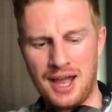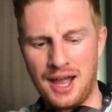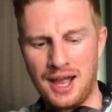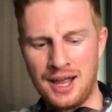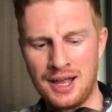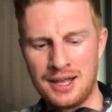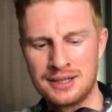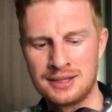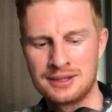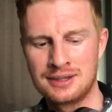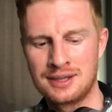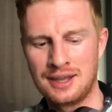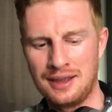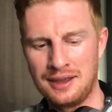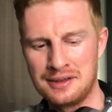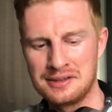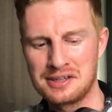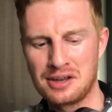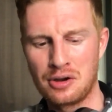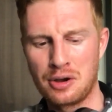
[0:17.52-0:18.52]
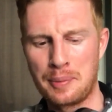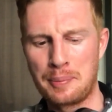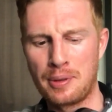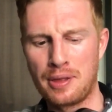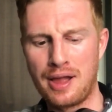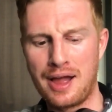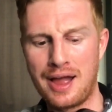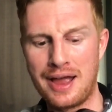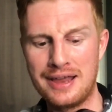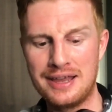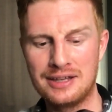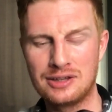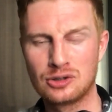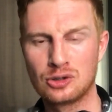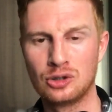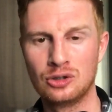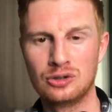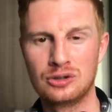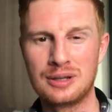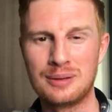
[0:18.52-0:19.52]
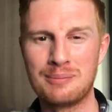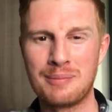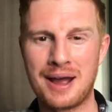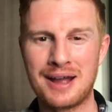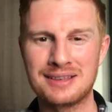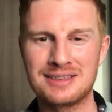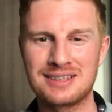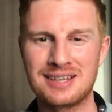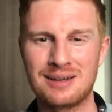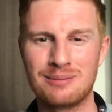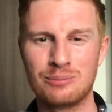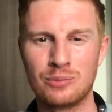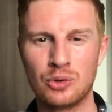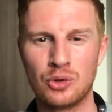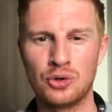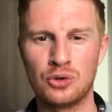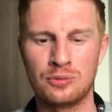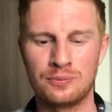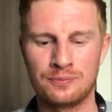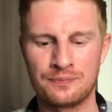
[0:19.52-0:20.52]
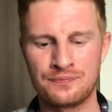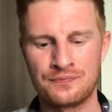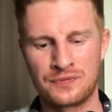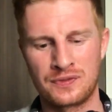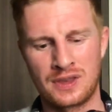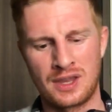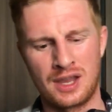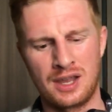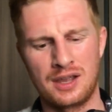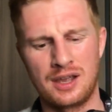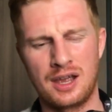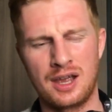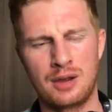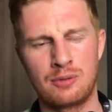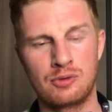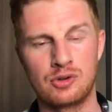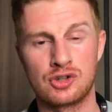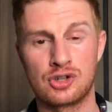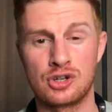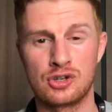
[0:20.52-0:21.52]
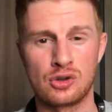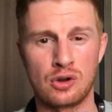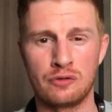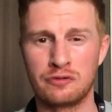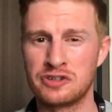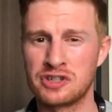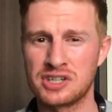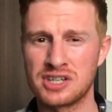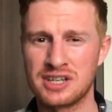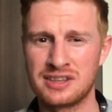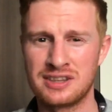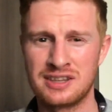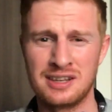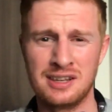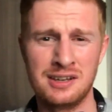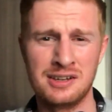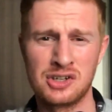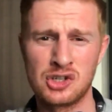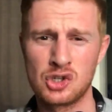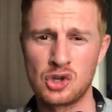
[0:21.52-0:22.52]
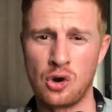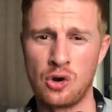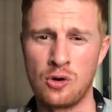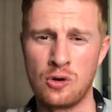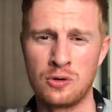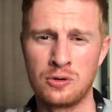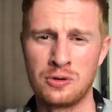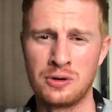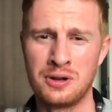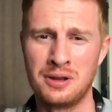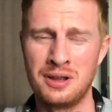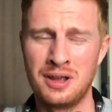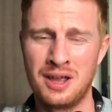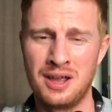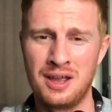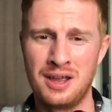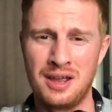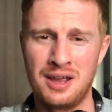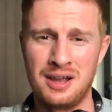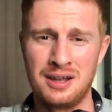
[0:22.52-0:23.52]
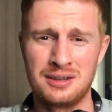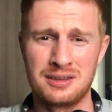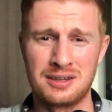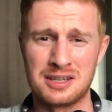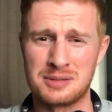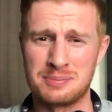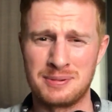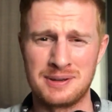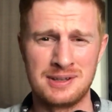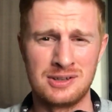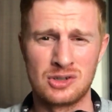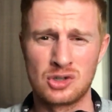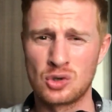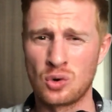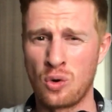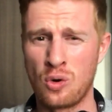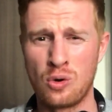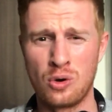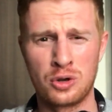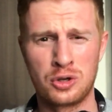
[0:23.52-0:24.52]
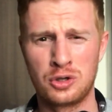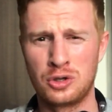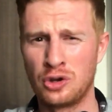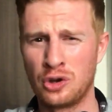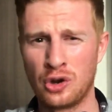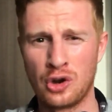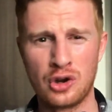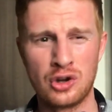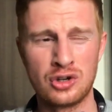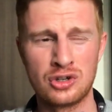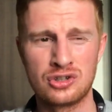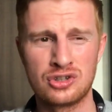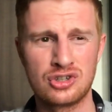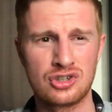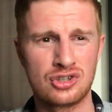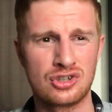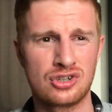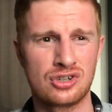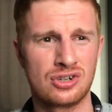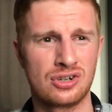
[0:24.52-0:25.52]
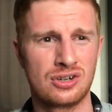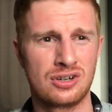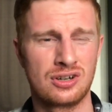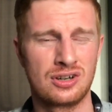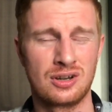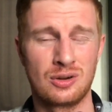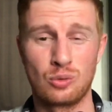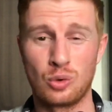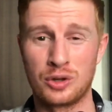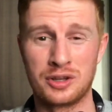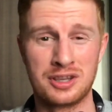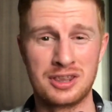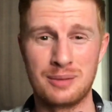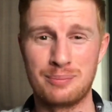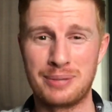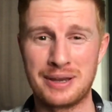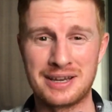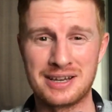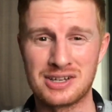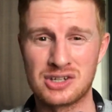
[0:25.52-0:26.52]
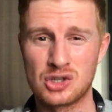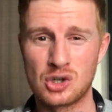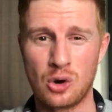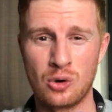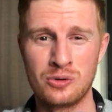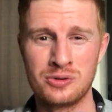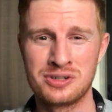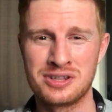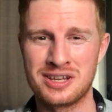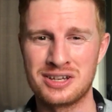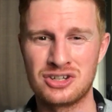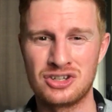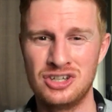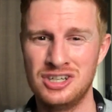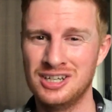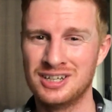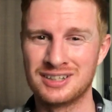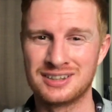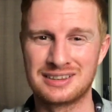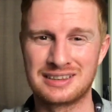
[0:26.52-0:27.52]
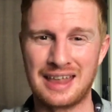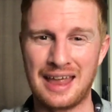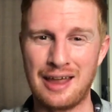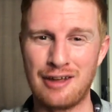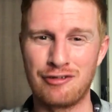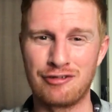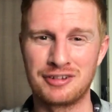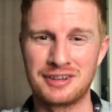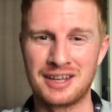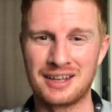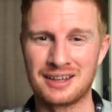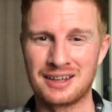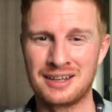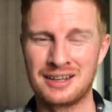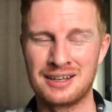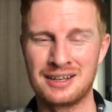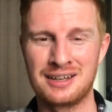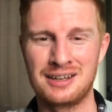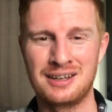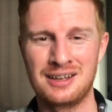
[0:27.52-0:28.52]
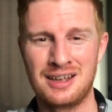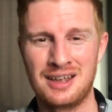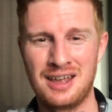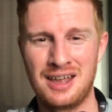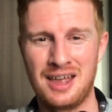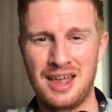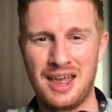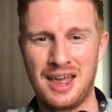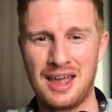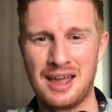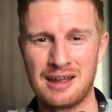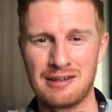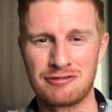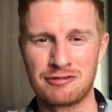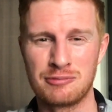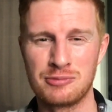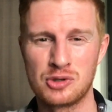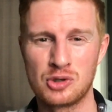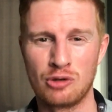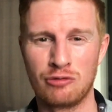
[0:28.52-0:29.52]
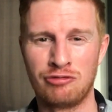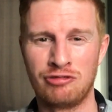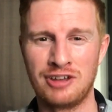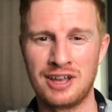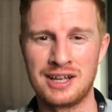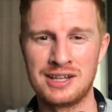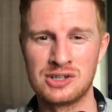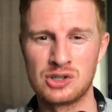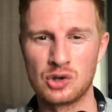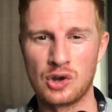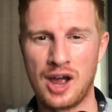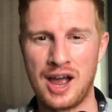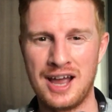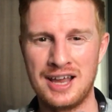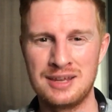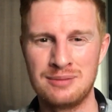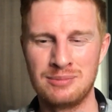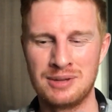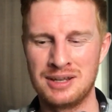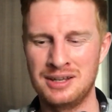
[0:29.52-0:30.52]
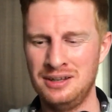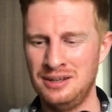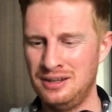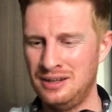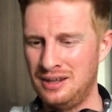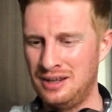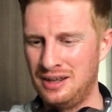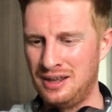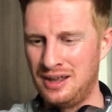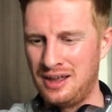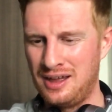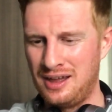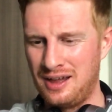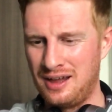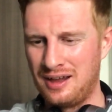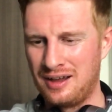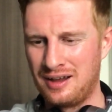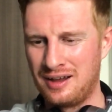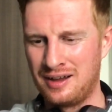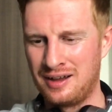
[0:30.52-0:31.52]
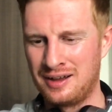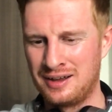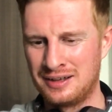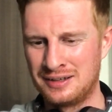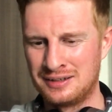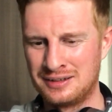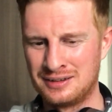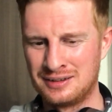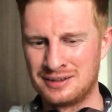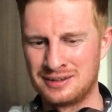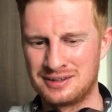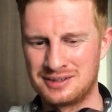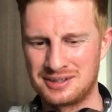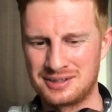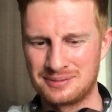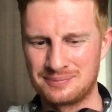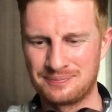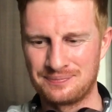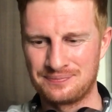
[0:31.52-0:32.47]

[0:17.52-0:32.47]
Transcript: and is a reply to Dimatamu, which is obviously the song that's been so huge, one of the biggest songs this year definitely, from Sufian Suhaimi. And